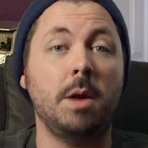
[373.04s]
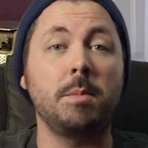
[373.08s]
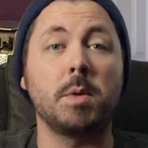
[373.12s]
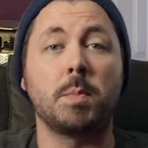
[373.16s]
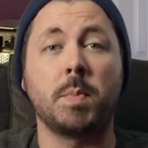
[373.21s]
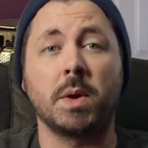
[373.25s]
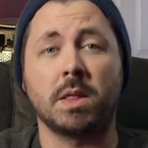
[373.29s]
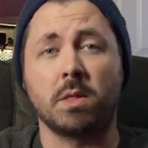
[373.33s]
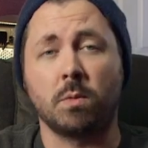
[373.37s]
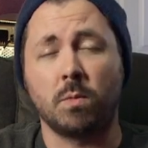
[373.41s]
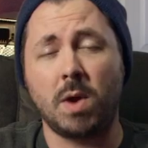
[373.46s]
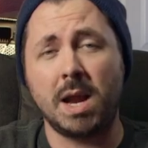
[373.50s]
help you
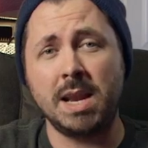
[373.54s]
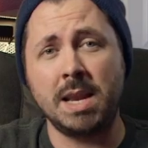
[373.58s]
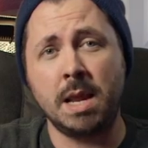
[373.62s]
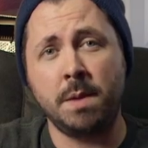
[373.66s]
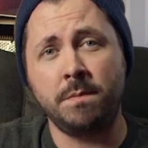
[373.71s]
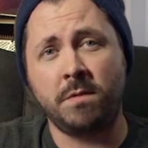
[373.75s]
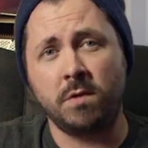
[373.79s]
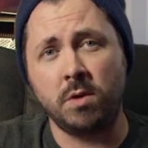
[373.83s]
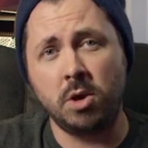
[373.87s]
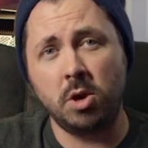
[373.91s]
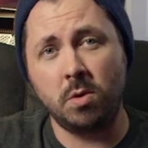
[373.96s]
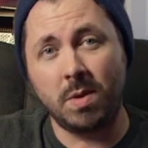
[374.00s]
pick the right
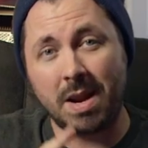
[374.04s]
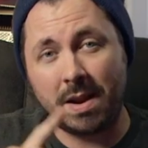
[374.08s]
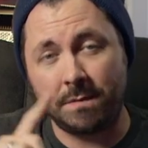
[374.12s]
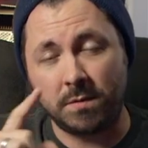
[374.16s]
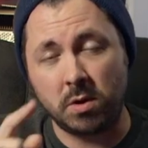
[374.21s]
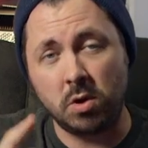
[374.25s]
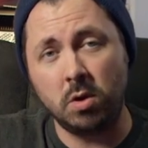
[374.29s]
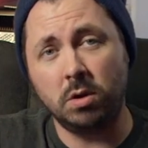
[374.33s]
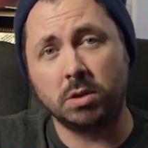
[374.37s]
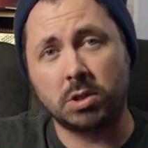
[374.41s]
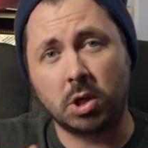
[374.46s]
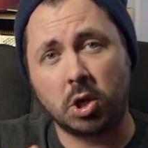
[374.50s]
name for you. And if
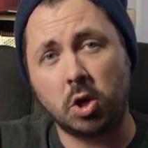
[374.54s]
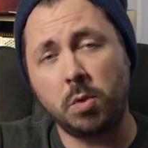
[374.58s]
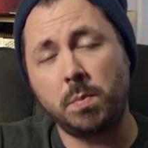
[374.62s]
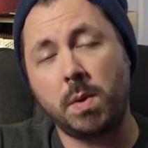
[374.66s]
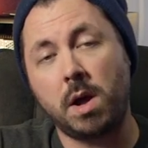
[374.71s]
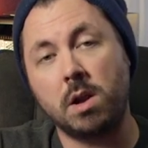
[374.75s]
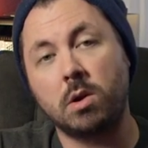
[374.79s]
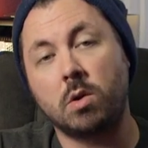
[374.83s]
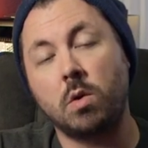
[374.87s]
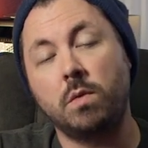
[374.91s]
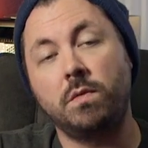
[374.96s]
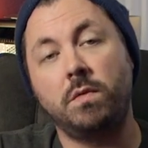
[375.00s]
you use the
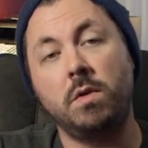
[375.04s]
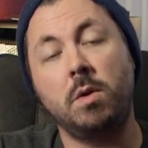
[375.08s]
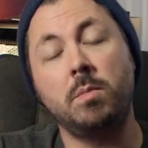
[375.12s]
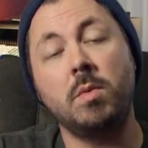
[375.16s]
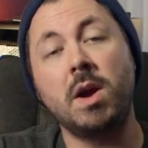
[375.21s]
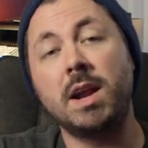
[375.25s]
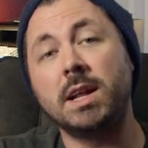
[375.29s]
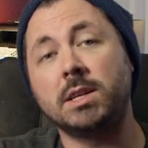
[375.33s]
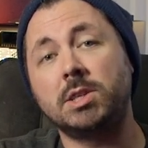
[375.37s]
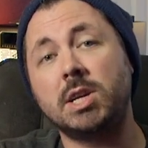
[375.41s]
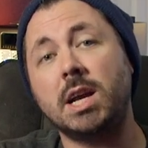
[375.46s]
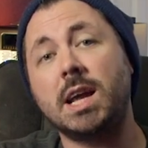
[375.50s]
coupon code
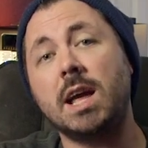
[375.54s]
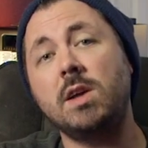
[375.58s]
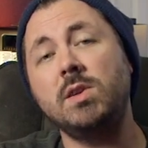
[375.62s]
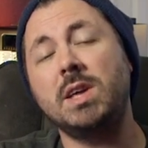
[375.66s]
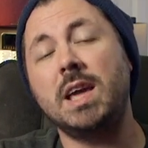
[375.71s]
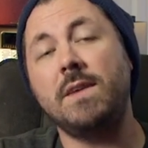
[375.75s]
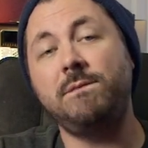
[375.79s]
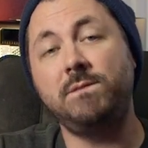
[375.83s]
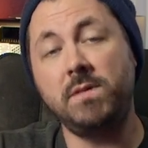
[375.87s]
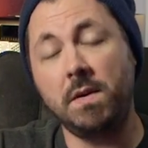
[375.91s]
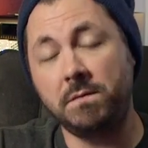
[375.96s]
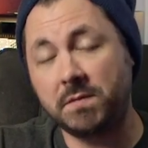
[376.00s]
FilmRiot at checkout, you
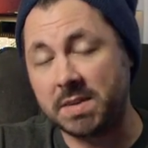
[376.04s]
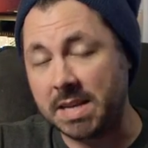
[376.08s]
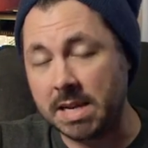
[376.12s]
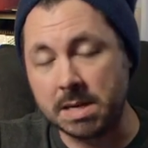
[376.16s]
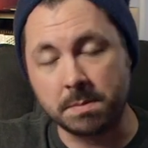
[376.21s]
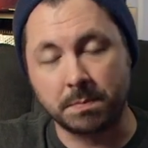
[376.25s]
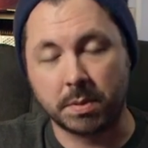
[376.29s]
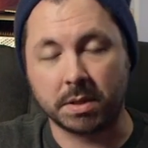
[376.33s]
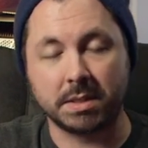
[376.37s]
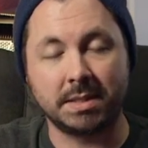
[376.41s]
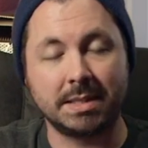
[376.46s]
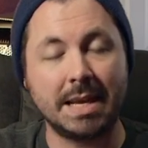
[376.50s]
get
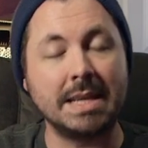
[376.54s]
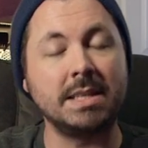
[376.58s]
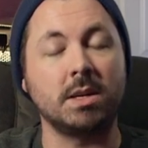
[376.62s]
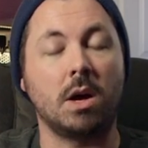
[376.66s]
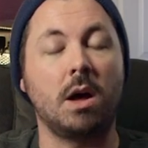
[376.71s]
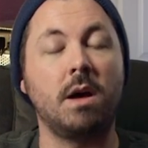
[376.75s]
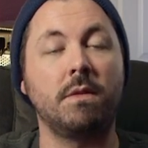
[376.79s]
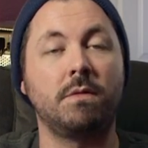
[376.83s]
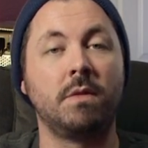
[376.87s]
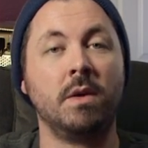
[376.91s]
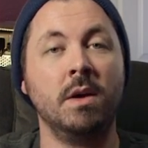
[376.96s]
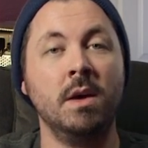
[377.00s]
15%
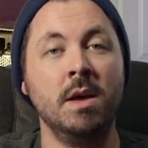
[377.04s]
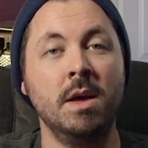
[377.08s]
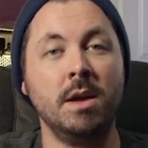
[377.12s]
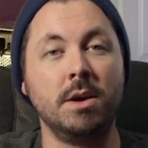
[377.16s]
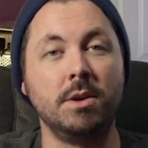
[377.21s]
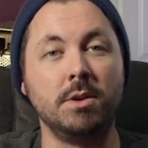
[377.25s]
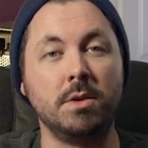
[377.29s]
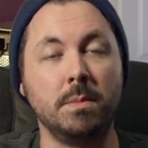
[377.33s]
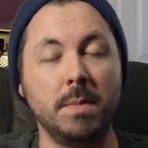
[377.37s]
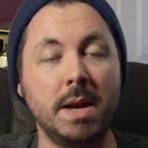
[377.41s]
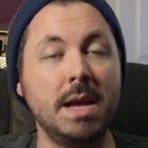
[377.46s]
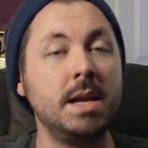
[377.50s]
off
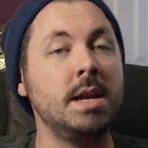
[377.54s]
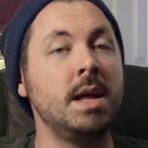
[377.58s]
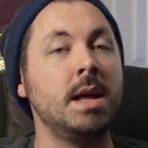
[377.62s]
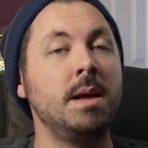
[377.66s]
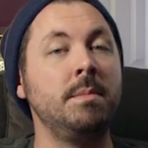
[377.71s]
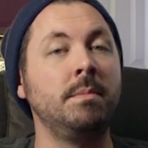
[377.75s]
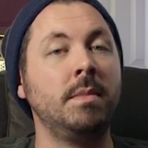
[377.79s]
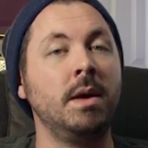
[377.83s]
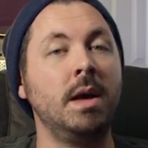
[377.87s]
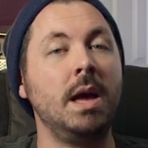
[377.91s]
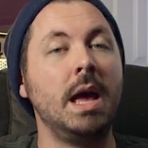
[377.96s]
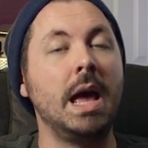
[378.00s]
your domain
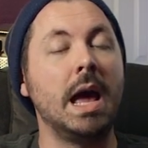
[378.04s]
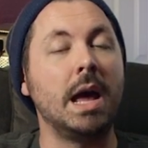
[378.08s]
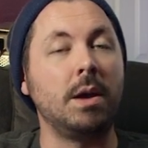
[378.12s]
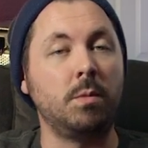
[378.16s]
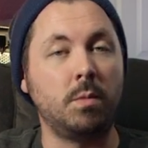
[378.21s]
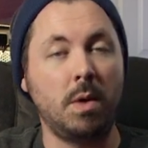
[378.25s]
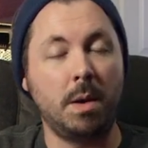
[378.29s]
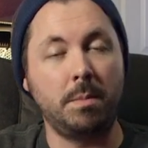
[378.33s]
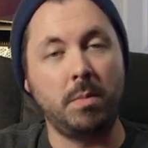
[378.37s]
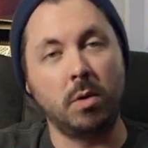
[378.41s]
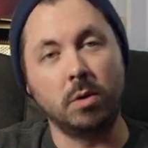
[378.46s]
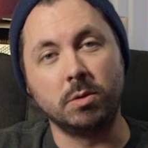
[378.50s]
name and
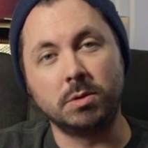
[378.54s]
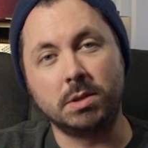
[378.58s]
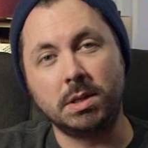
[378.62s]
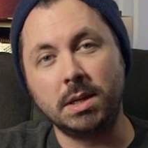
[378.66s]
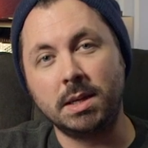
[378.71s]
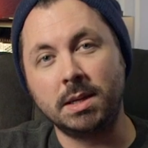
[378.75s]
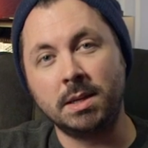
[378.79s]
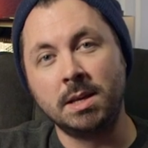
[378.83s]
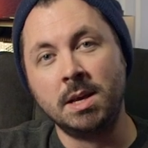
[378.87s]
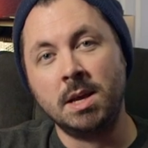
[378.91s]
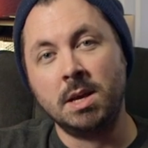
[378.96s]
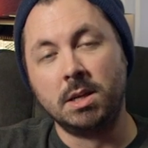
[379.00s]
web
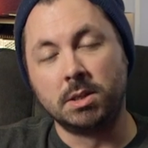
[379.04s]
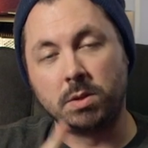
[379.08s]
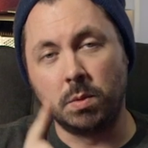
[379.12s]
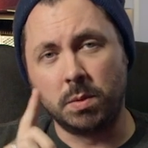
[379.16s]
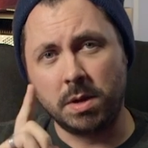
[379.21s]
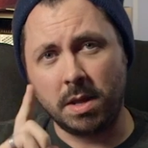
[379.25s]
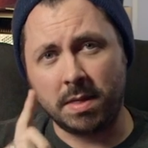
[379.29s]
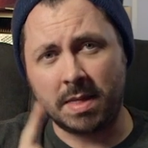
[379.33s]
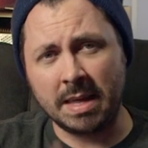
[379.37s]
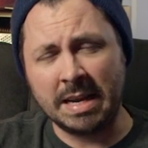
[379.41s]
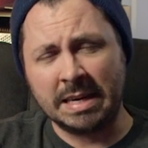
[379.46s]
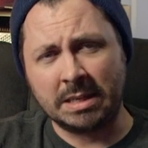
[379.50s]
hosting. So
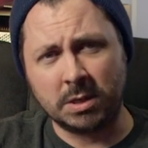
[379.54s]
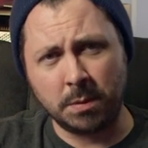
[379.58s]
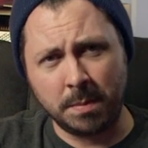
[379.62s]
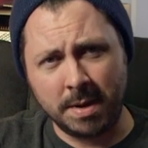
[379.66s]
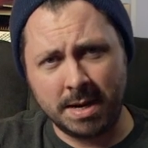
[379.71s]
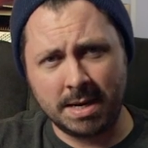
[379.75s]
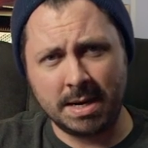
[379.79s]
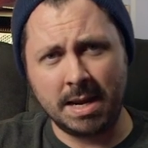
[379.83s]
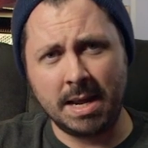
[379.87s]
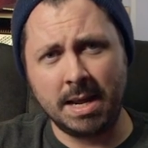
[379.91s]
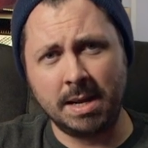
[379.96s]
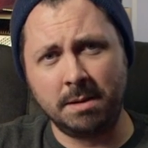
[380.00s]
when you think
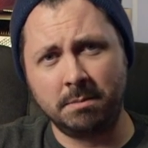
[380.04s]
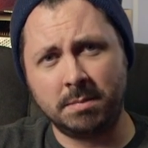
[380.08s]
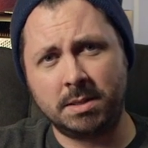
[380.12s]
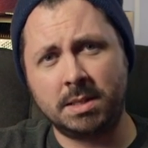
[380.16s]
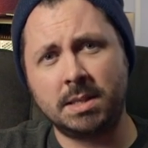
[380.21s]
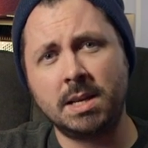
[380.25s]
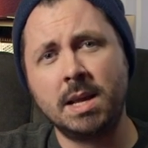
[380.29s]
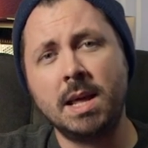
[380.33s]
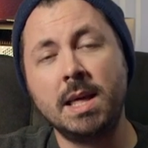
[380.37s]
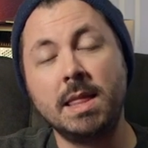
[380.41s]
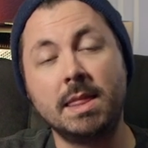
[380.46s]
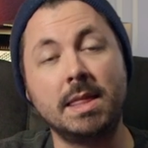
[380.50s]
domain
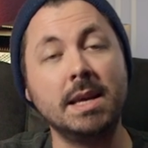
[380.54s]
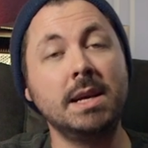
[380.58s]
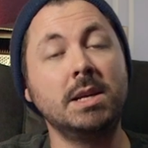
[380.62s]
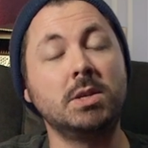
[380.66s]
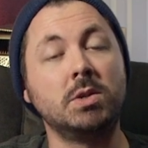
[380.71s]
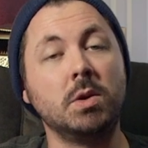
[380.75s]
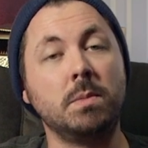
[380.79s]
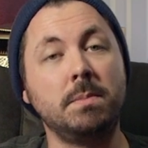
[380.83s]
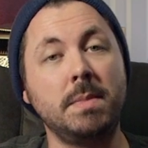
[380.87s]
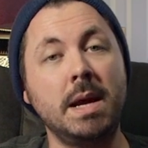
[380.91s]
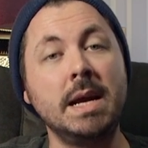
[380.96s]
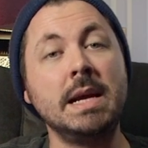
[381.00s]
names,
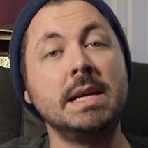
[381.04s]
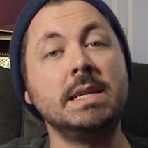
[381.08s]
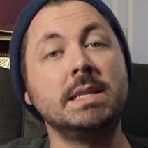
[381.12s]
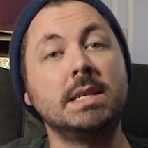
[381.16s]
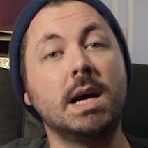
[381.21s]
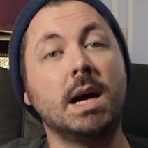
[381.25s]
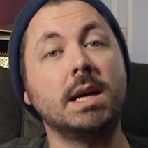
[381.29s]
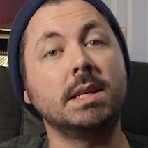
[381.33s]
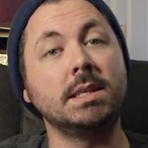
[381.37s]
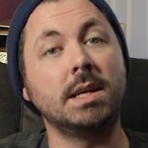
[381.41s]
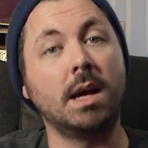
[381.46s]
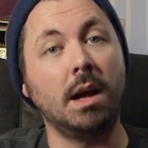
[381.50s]
think
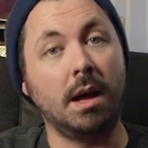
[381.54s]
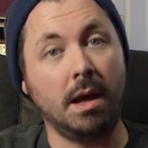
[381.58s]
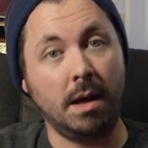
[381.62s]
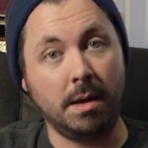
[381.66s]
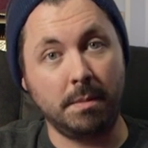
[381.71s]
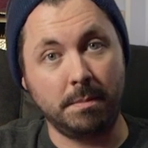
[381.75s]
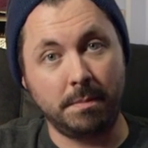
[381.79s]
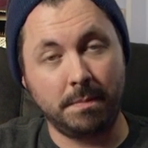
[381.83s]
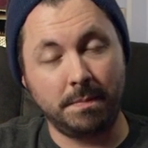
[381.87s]
domain.com.